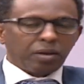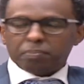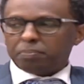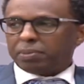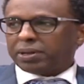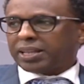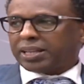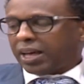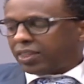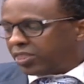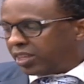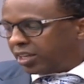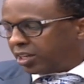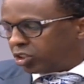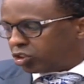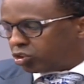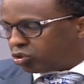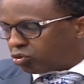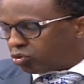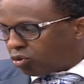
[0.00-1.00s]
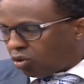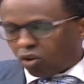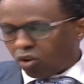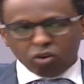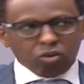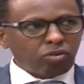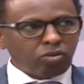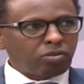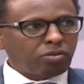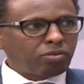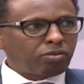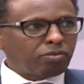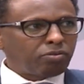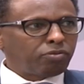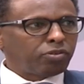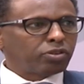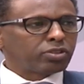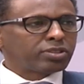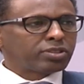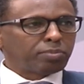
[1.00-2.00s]
But I think it's wrong
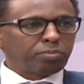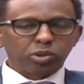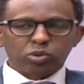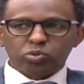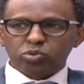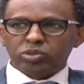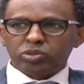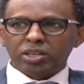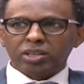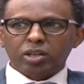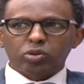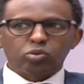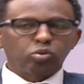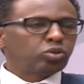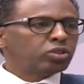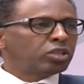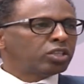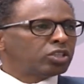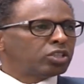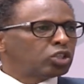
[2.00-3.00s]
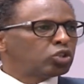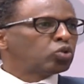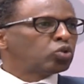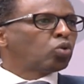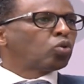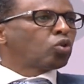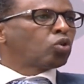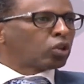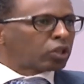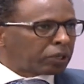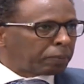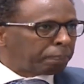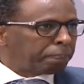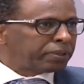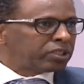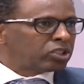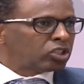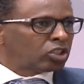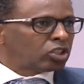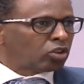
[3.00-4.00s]
for someone to say that Ojienda should not
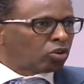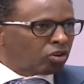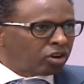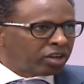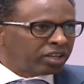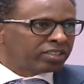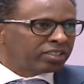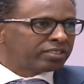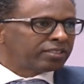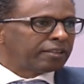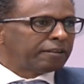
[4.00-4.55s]
represent lawyers